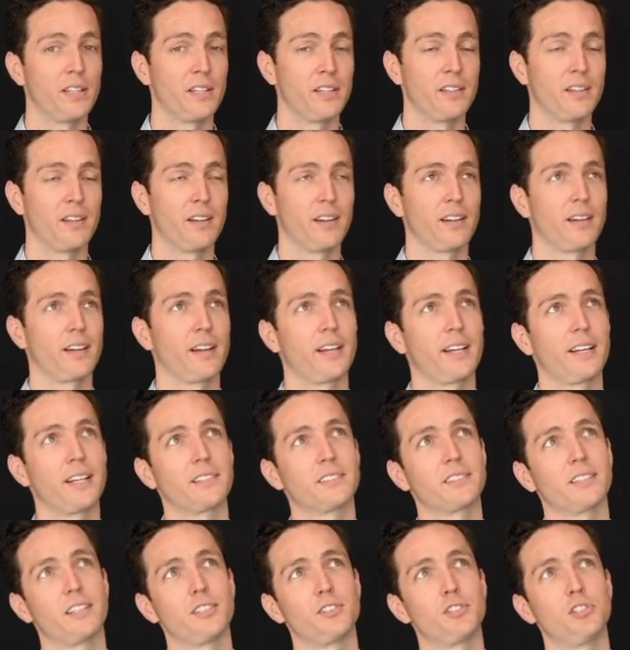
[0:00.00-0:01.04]
and I
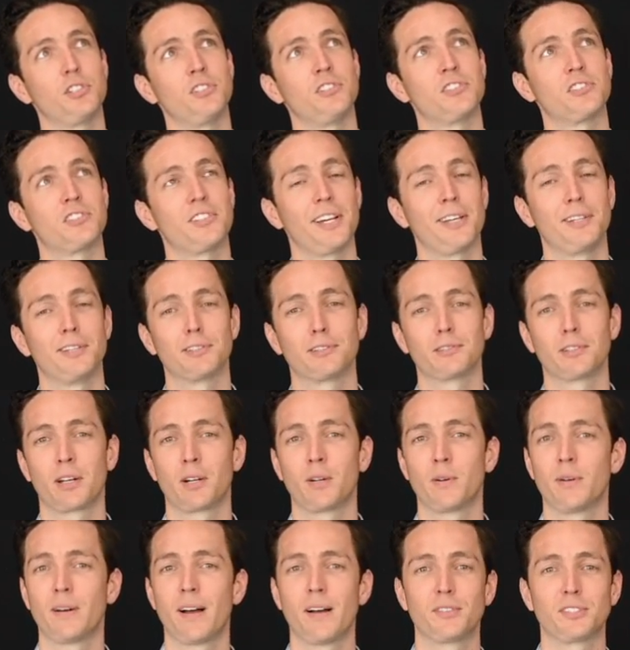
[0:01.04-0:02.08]
guess I shouldn't say this, I
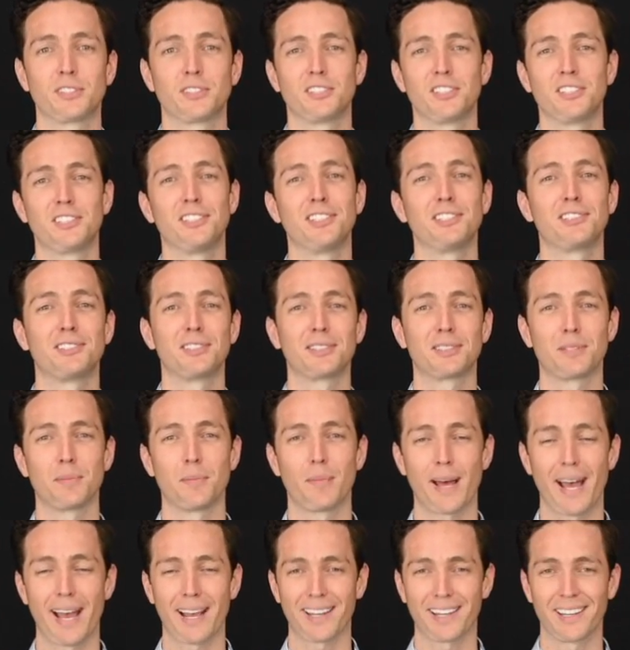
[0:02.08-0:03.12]
don't have a statistic to
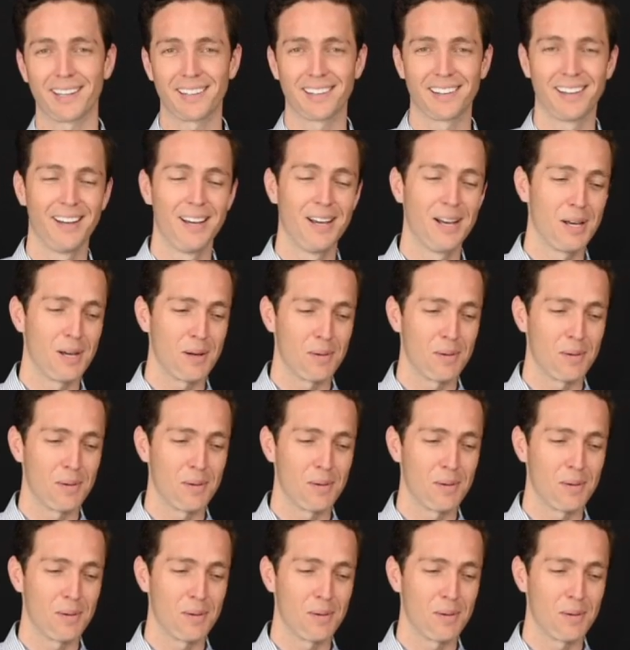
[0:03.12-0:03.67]
back it,